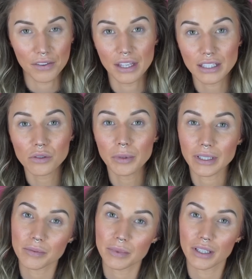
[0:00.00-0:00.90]
This
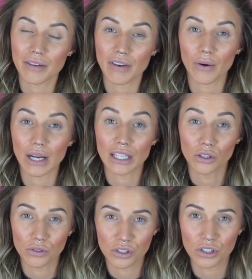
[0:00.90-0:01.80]
reminds me of how I
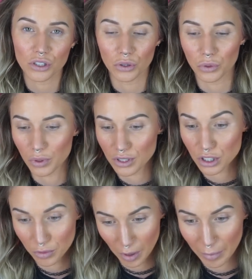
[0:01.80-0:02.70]
used to
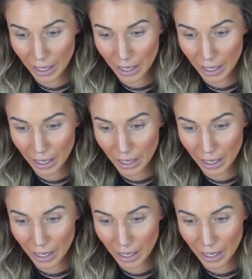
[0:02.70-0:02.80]
do my